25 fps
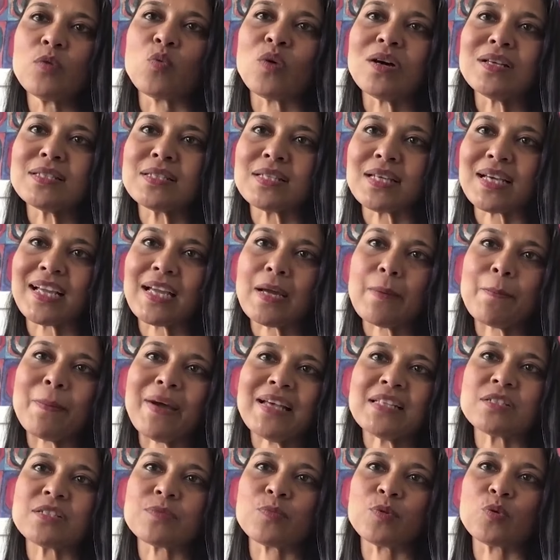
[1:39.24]
ones that are
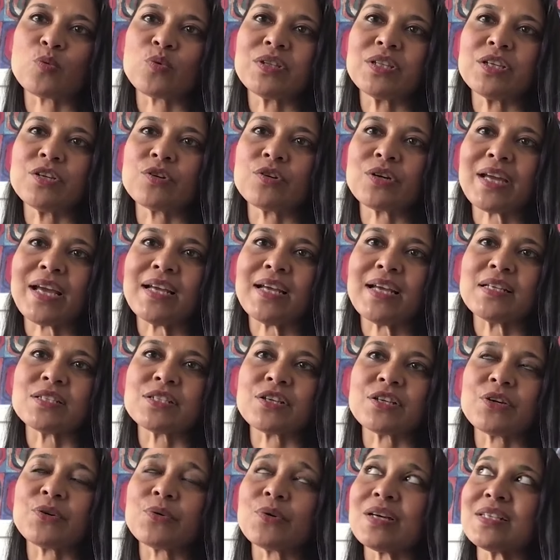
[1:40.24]
compatible with the UK.
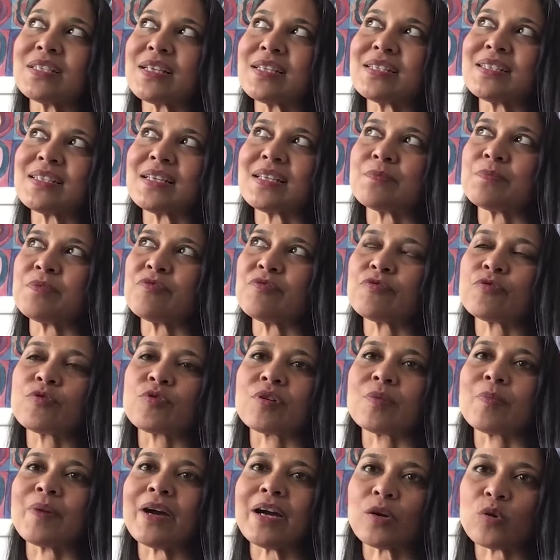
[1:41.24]
So, as I said
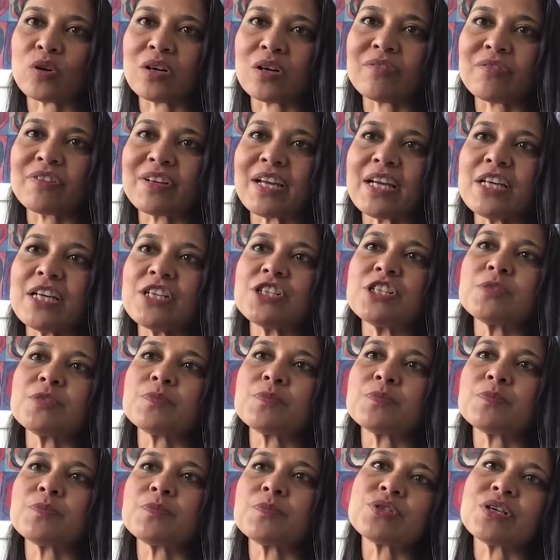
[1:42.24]
before about qualifications,
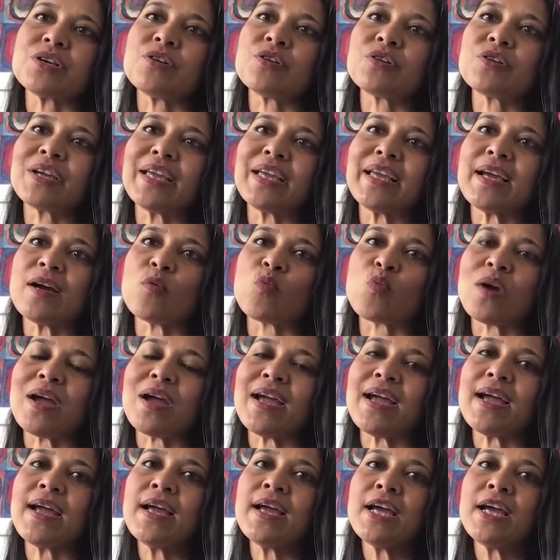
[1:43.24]
but also looking at
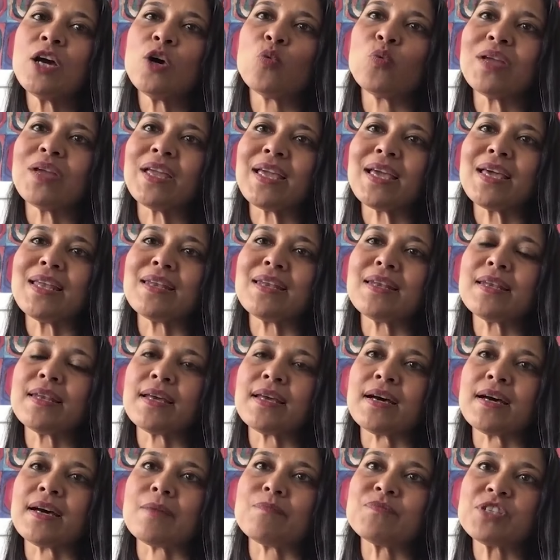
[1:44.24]
where we can
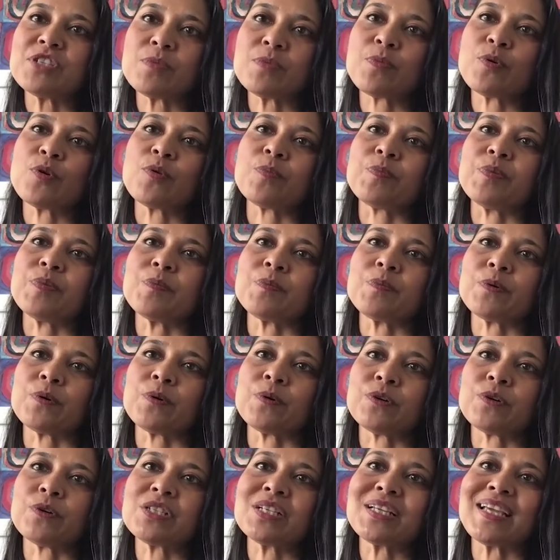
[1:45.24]
support
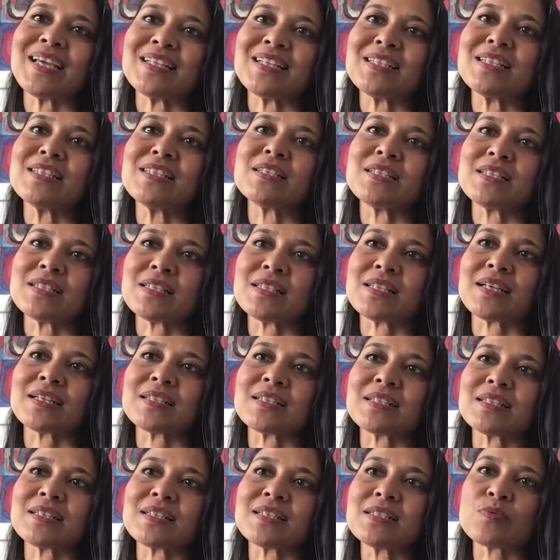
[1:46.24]
people to get into the
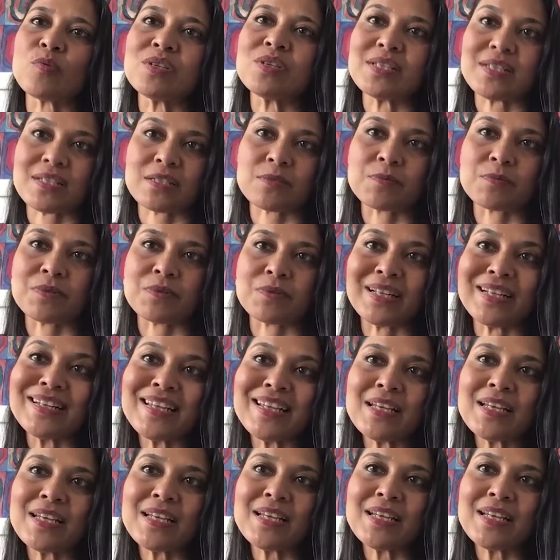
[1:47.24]
sectors where we
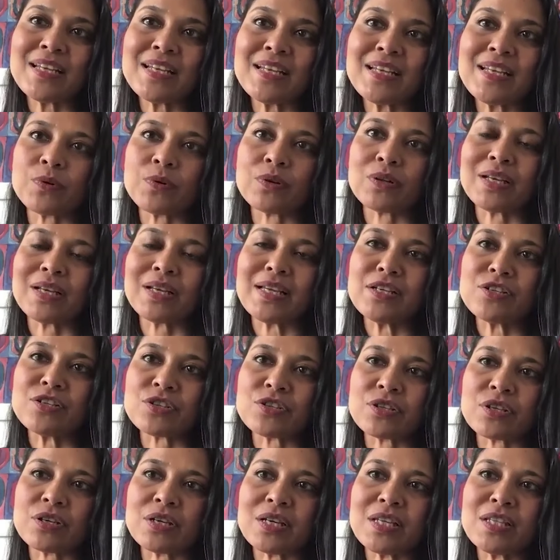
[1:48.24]
desperately need more people
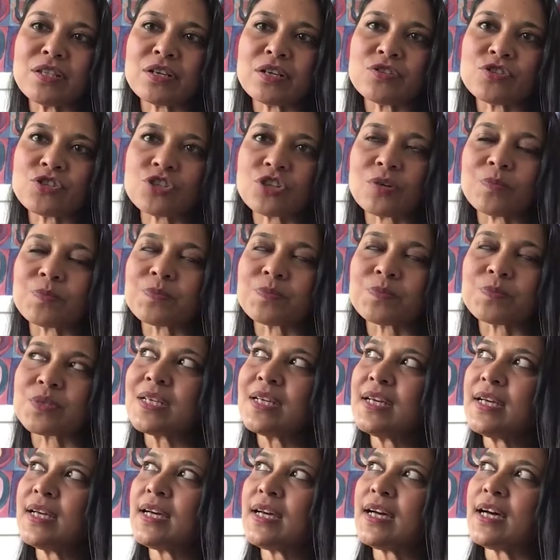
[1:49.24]
into the in those
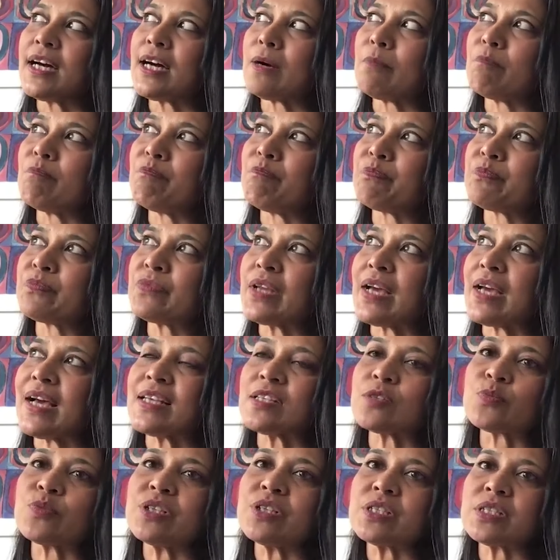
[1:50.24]
jobs.
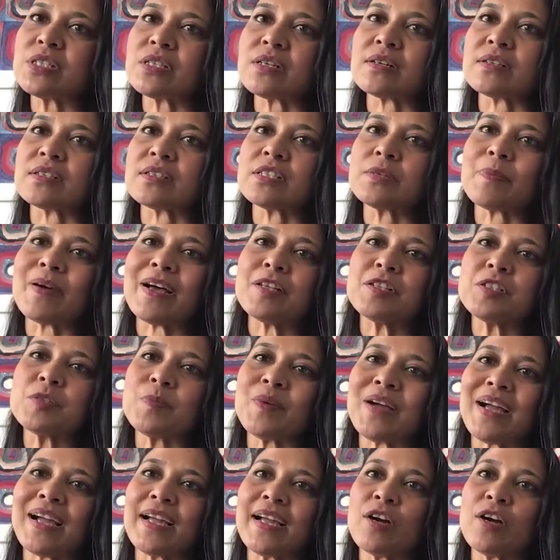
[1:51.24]
As we start to bounce
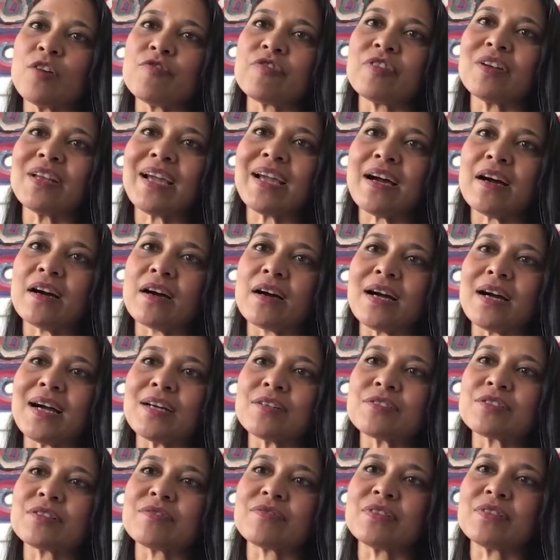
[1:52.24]
back, hopefully
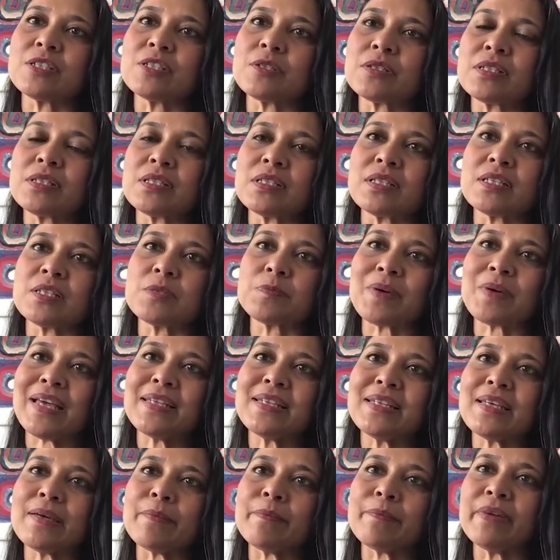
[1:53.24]
out of this
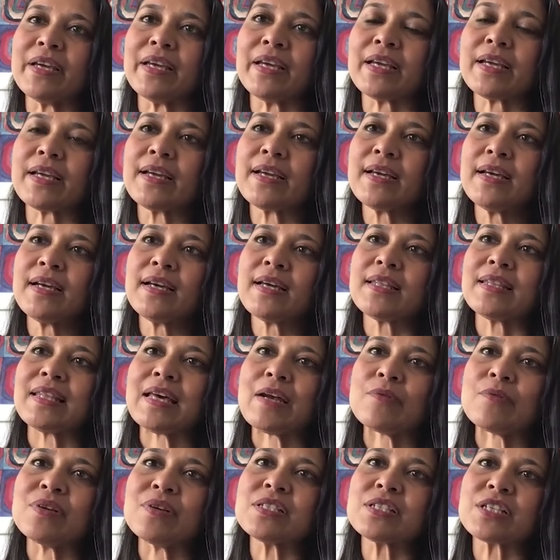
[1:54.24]
pandemic,
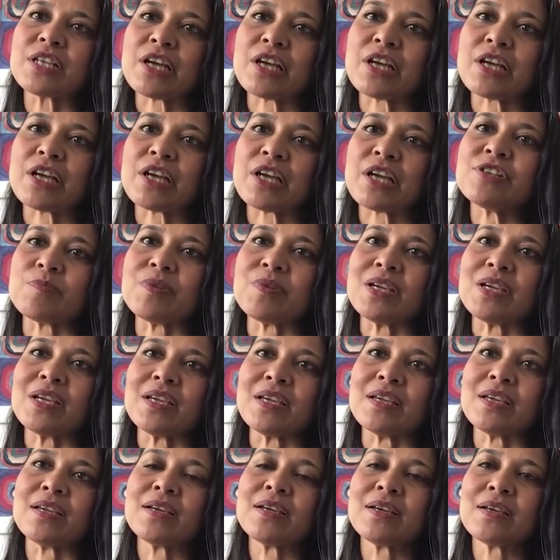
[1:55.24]
there is going to
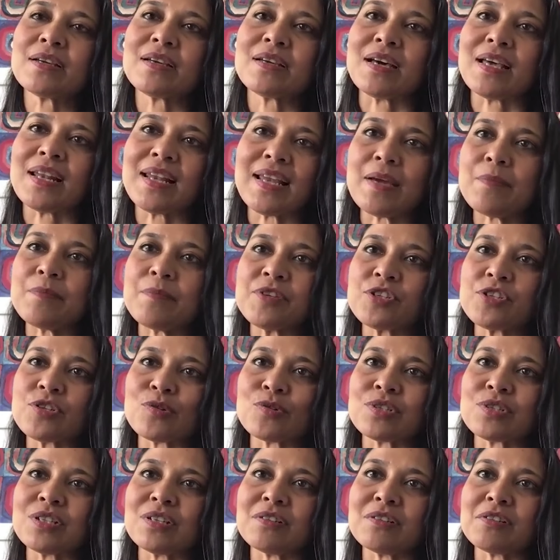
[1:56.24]
be a
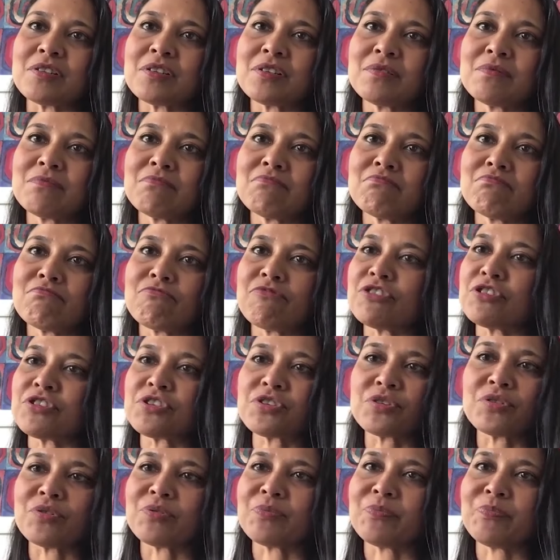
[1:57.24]
labour shortage
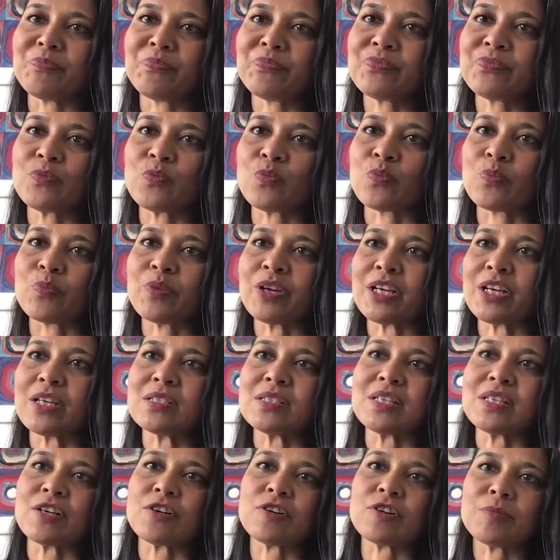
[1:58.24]
for sure,
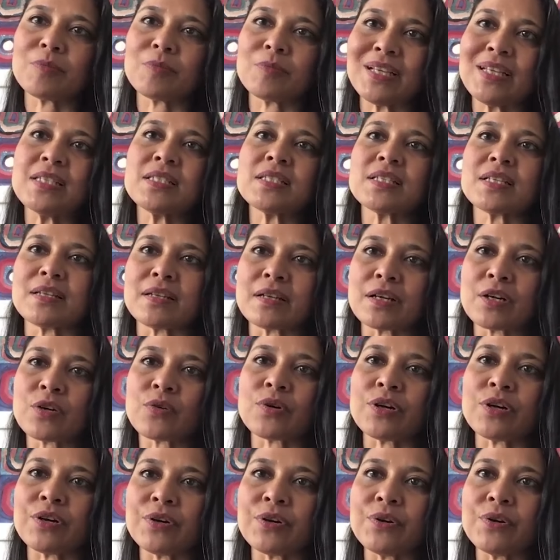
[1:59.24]
because the economy is
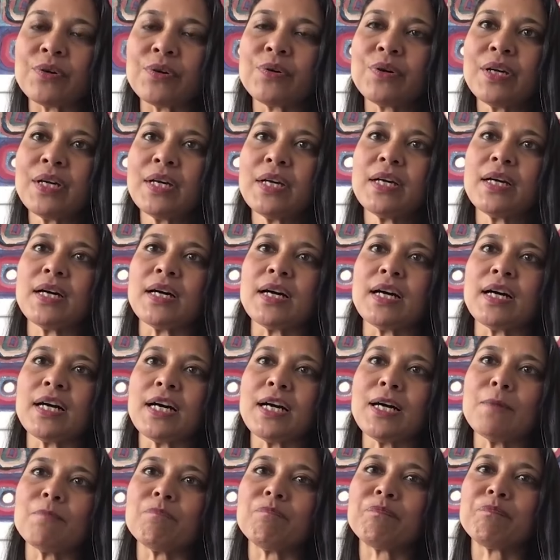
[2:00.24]
going to grow
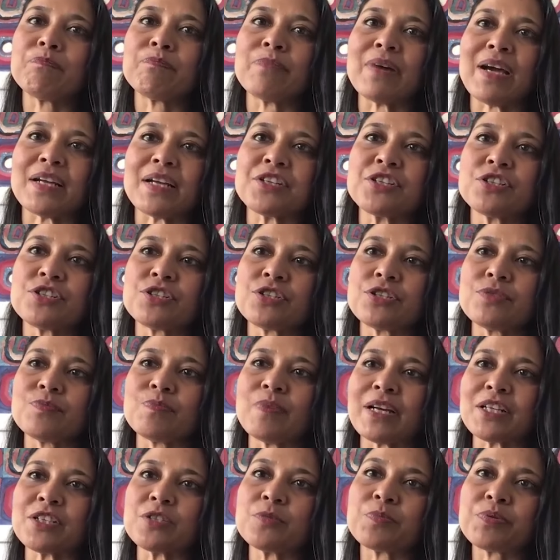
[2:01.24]
back
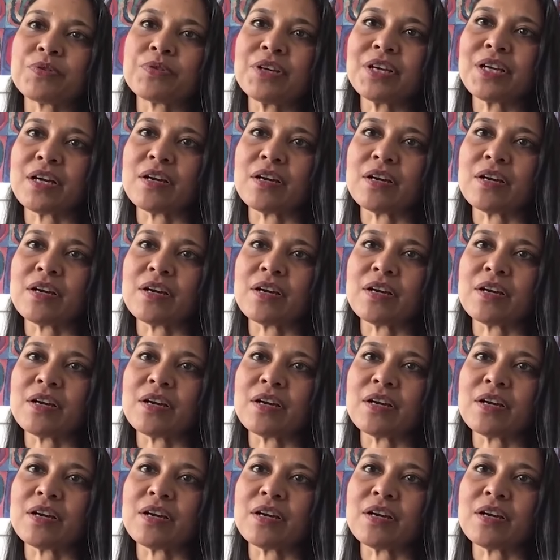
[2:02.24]
to